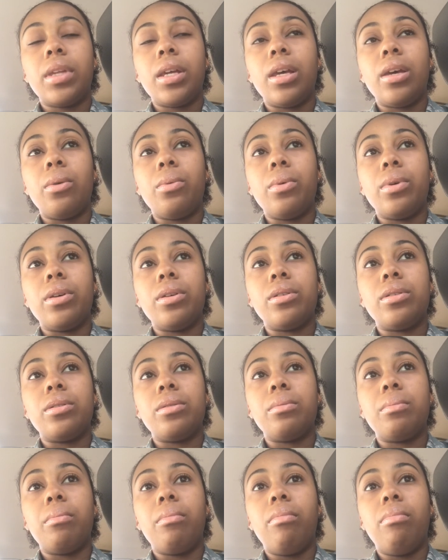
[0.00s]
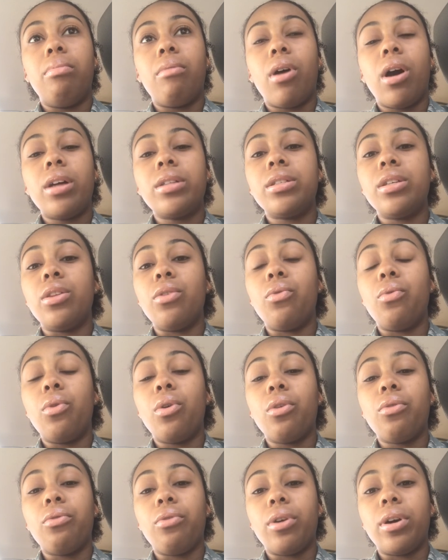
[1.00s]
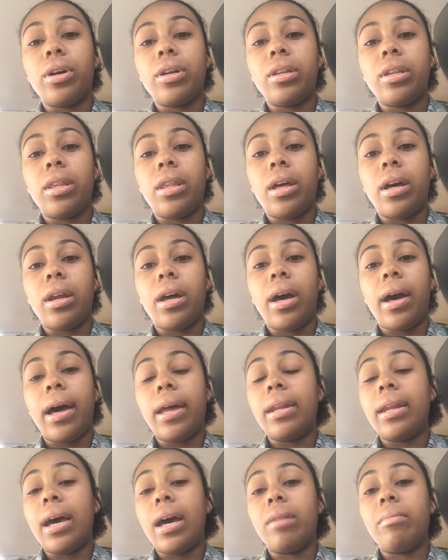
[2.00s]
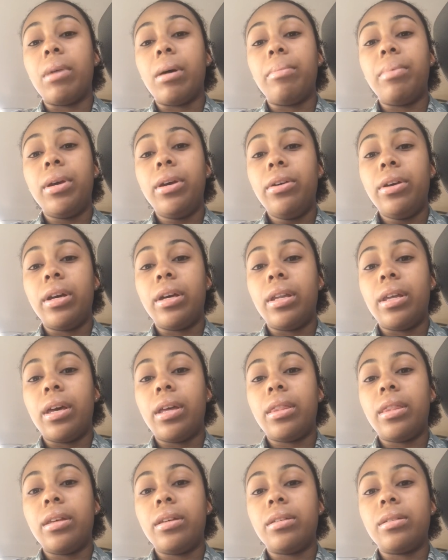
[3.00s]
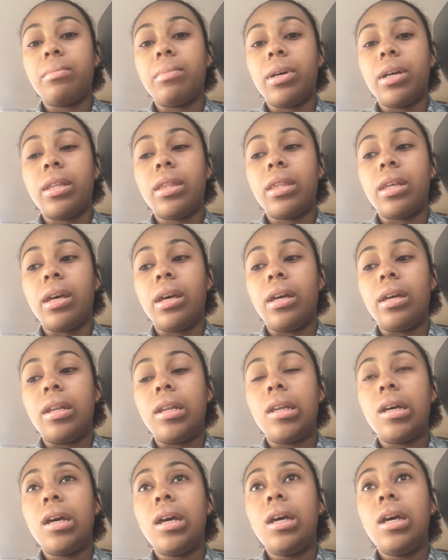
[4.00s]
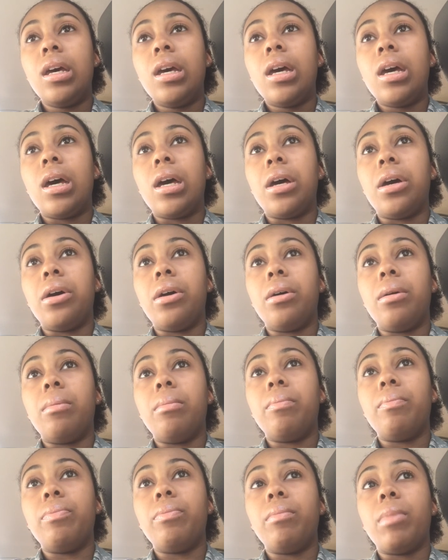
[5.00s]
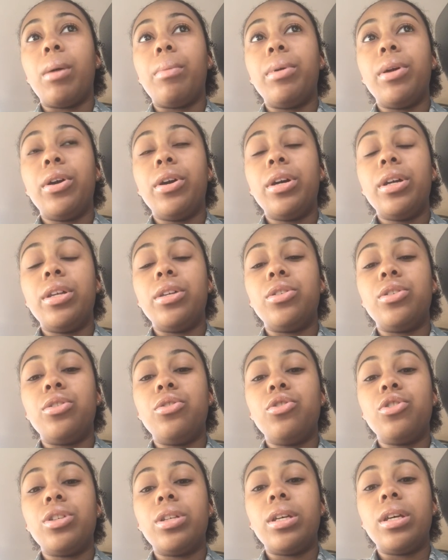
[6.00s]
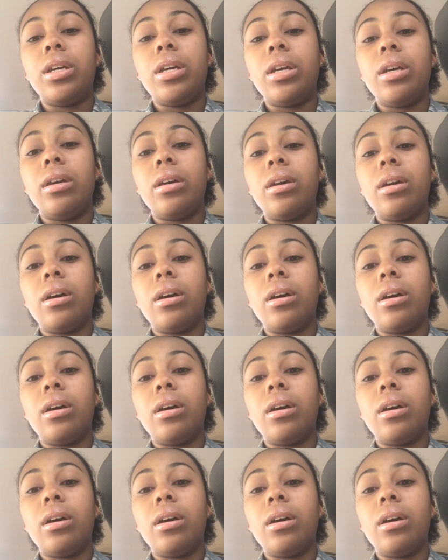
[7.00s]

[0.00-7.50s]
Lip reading: it was brought to the forefront that I hadn't had my period yet this month. And my period is usually